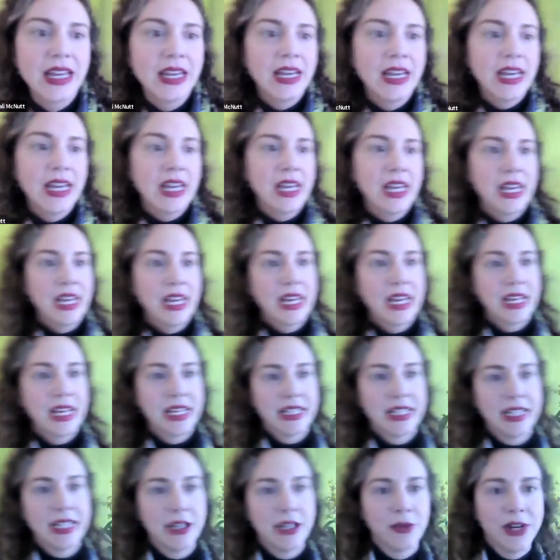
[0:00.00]
He
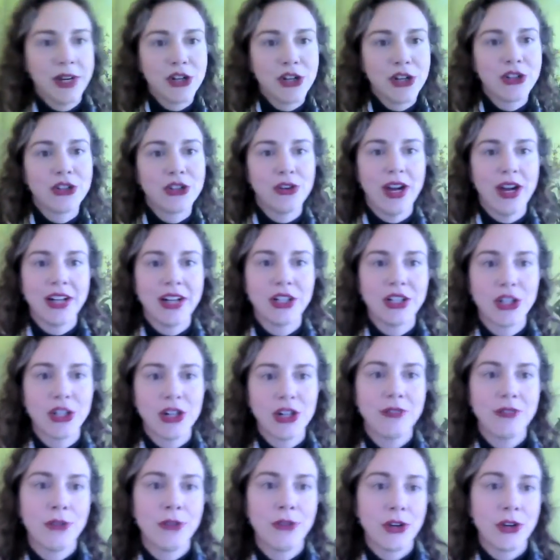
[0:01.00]
is the regional
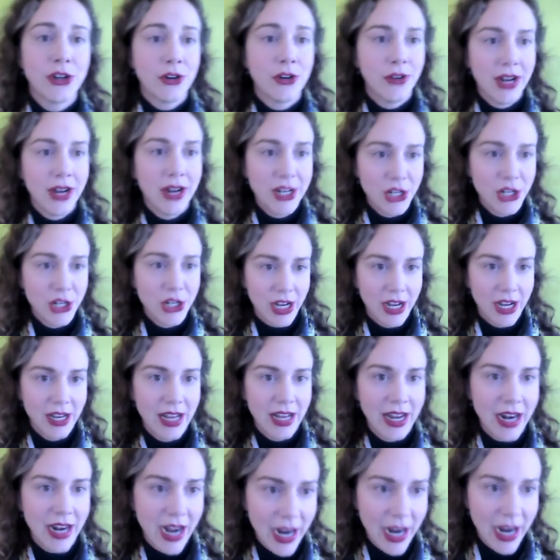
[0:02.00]
director for Eurasia
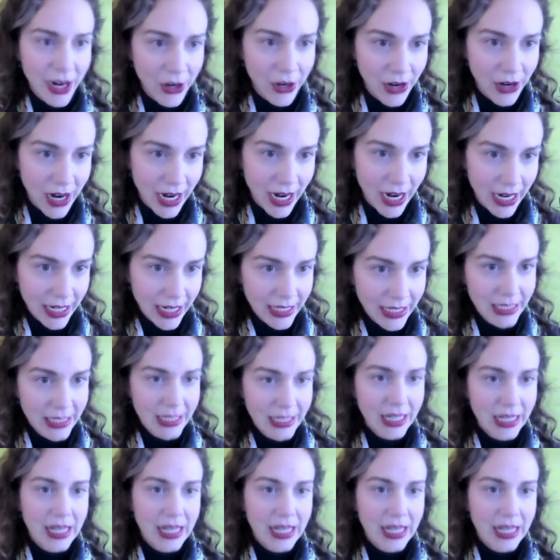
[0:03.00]
at IRI.